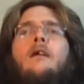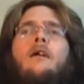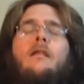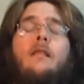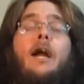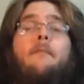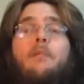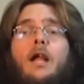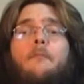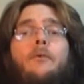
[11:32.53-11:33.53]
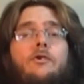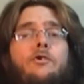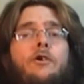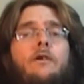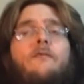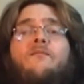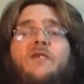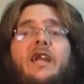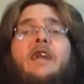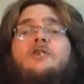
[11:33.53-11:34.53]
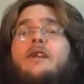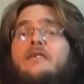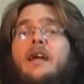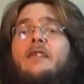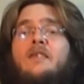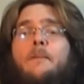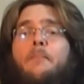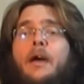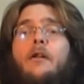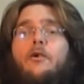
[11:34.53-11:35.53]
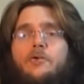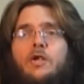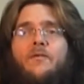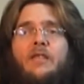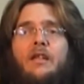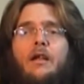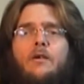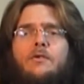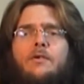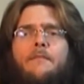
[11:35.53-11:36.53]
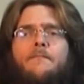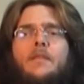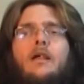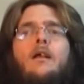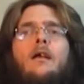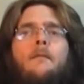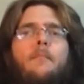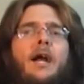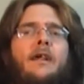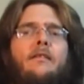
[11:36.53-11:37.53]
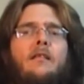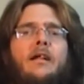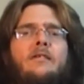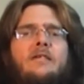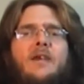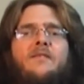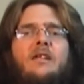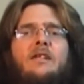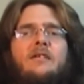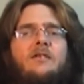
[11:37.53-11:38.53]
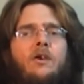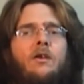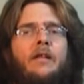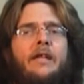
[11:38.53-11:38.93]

Like Blockbuster, VHS had its competitors over the years. Back in the late 70s into early